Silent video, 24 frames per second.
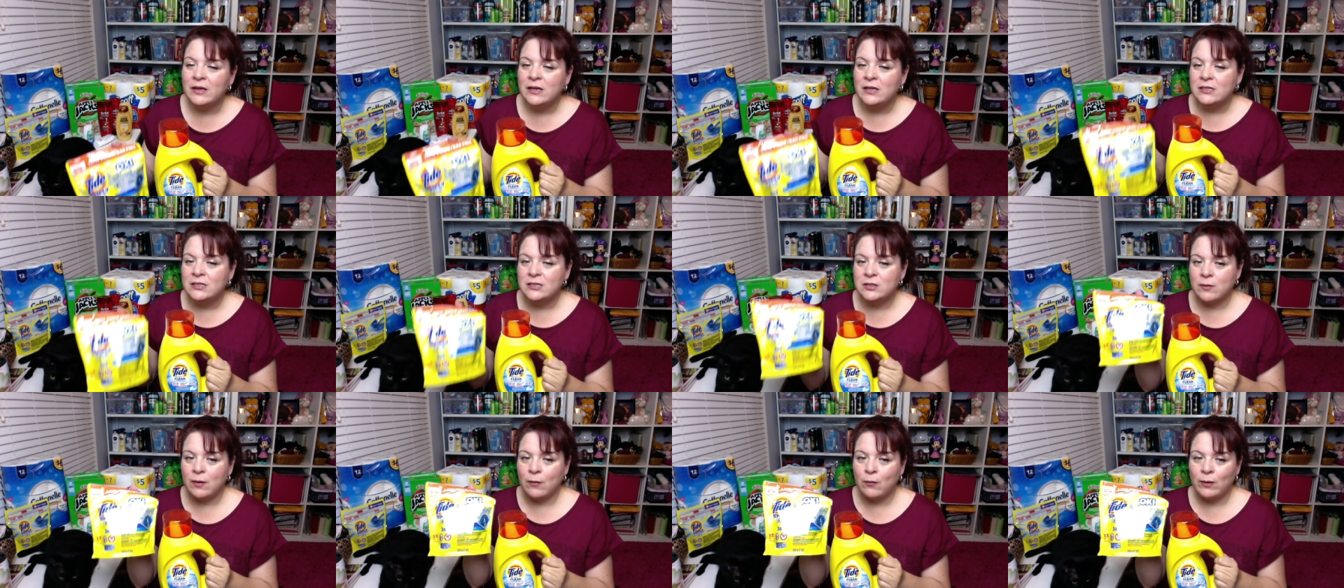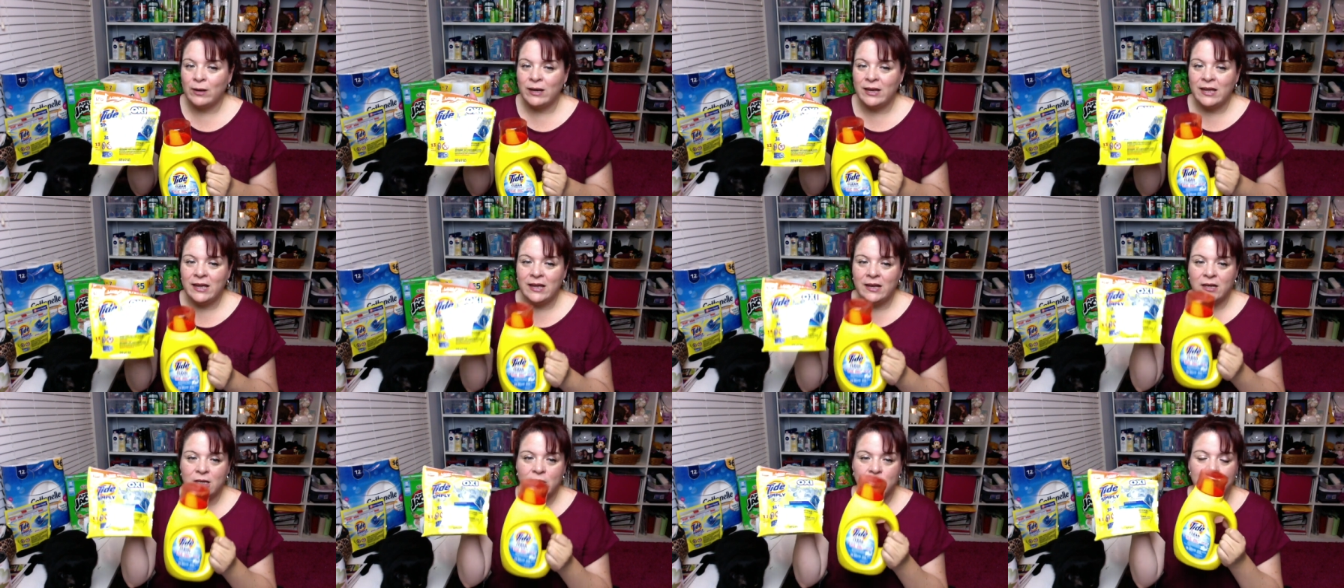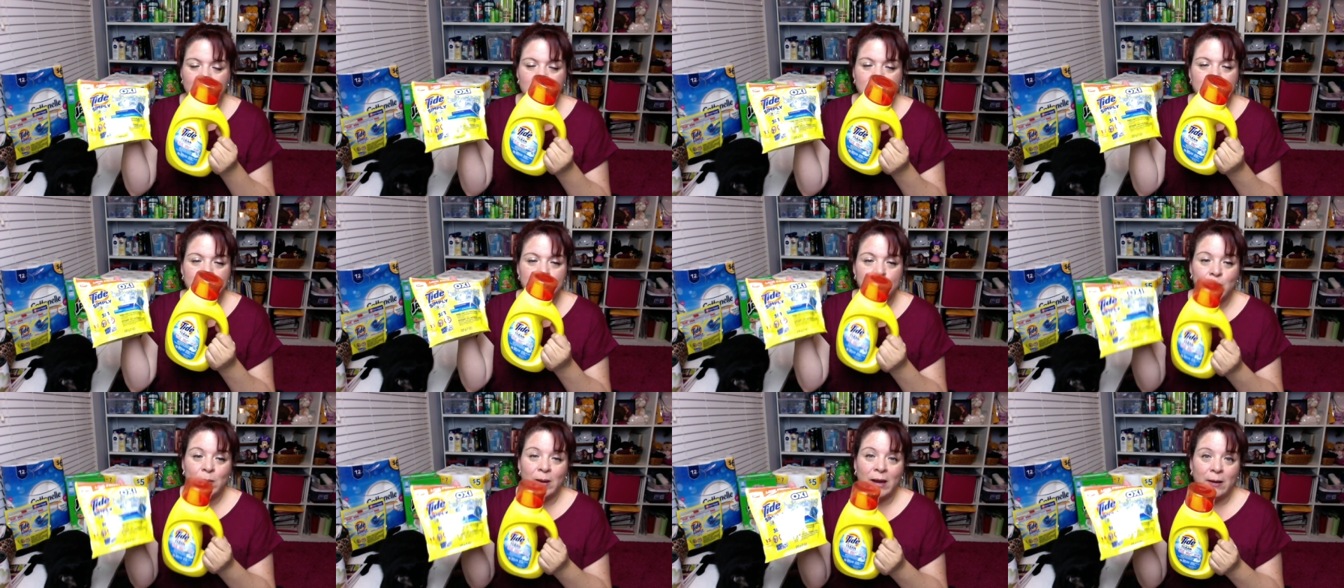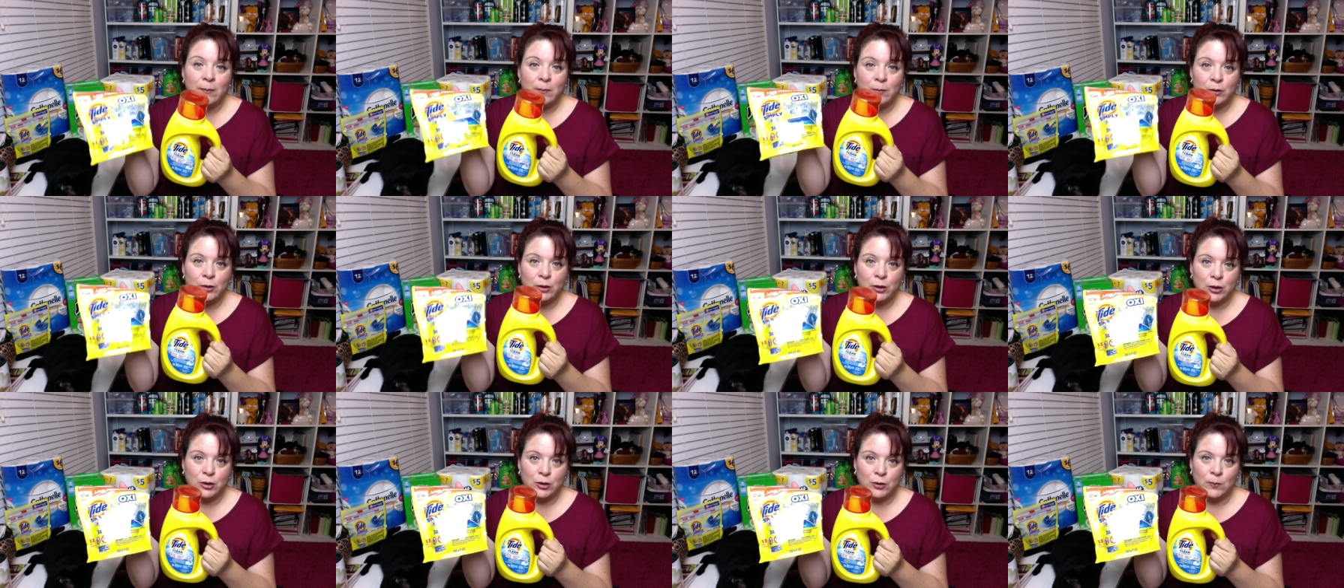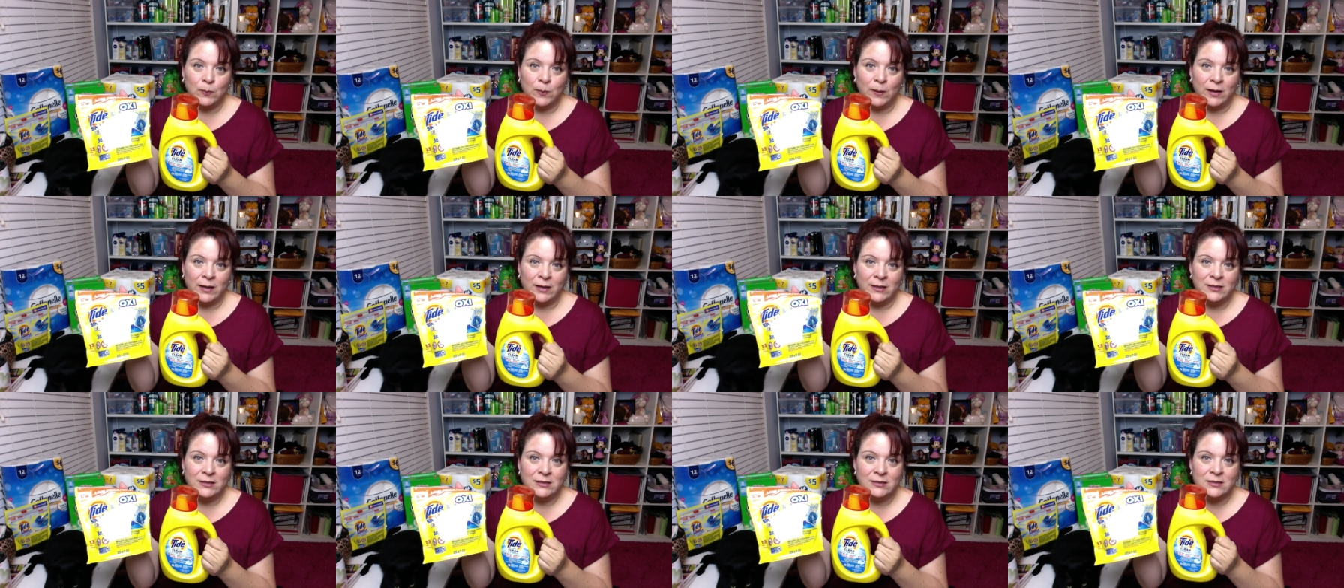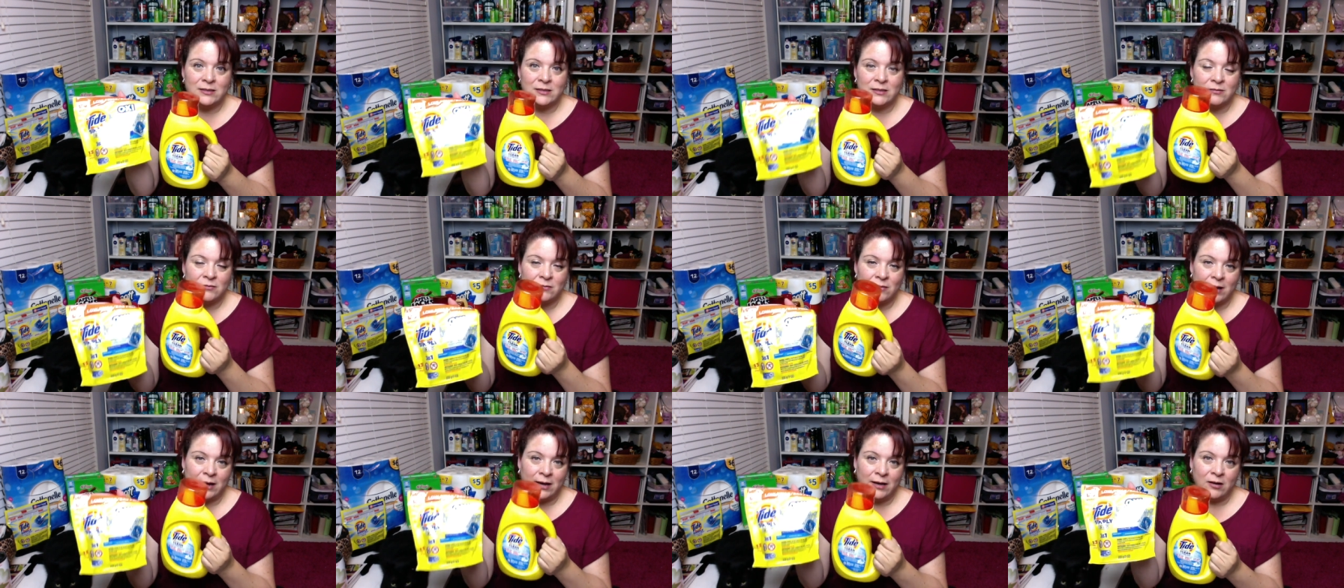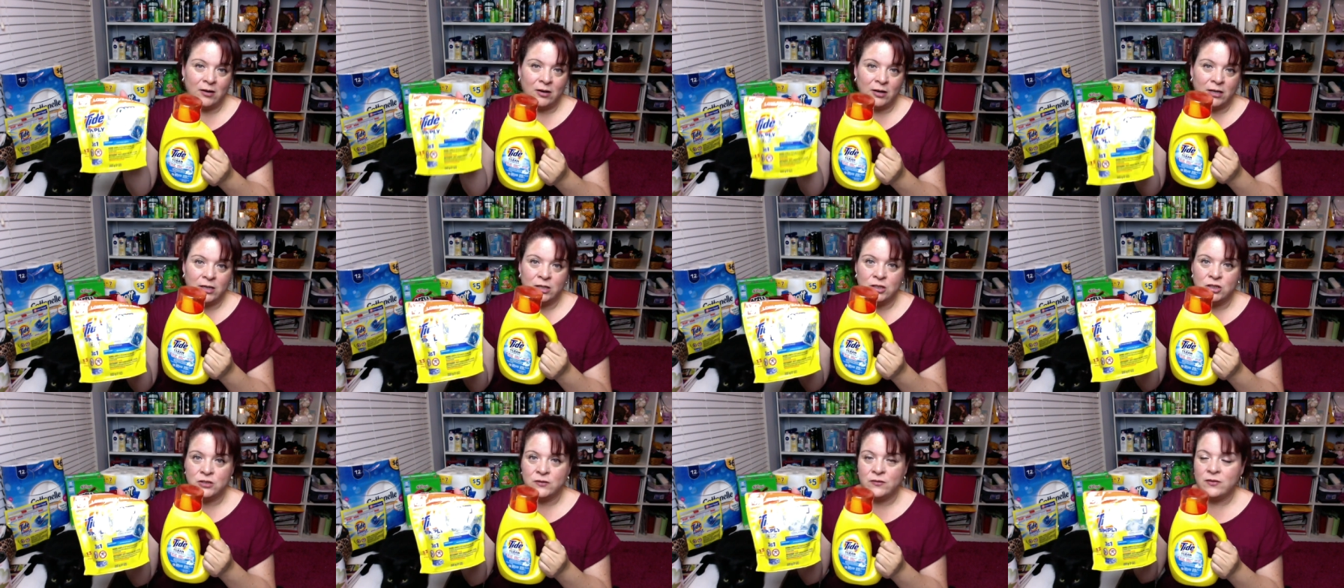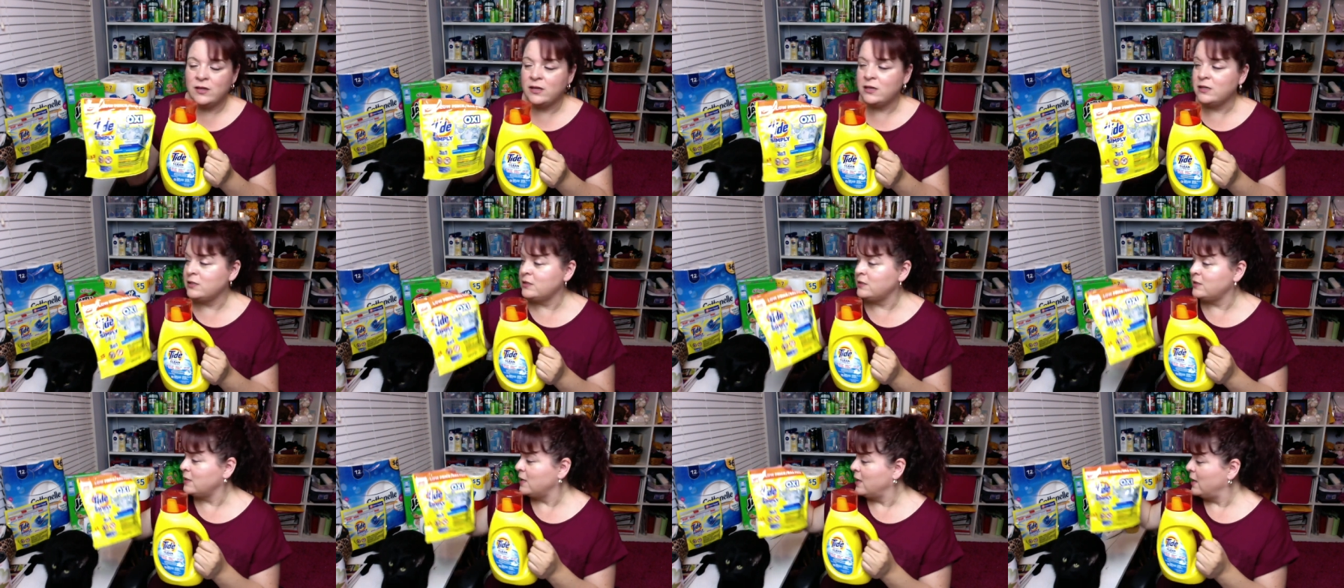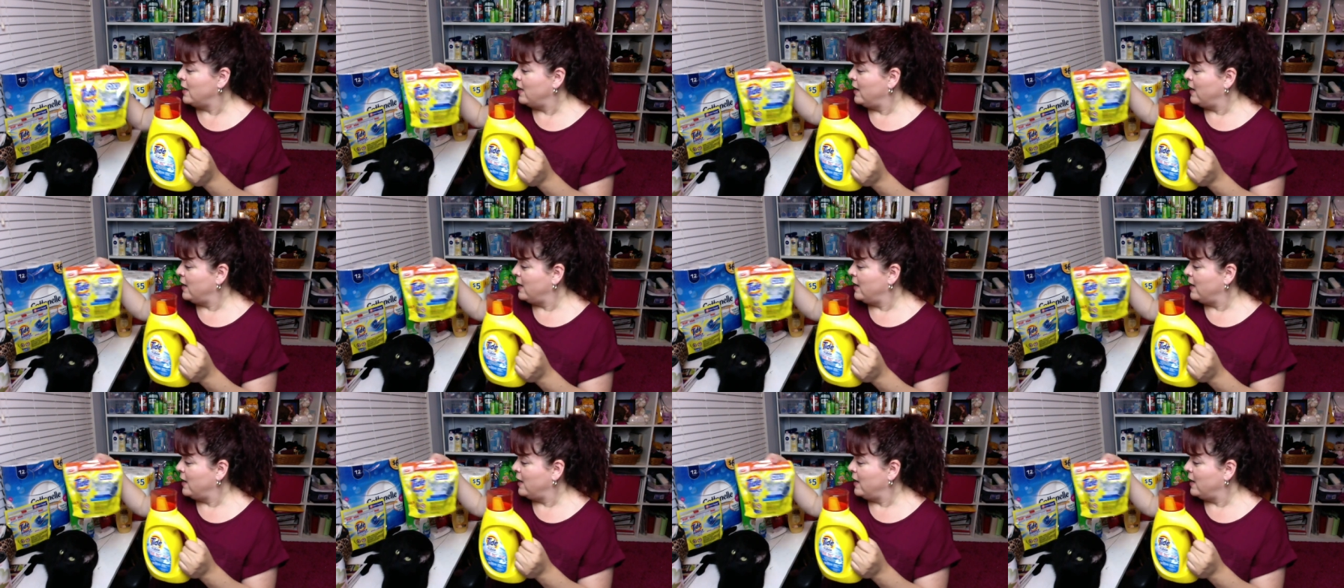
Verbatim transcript: So I went ahead and used paper coupons, right, on each of these.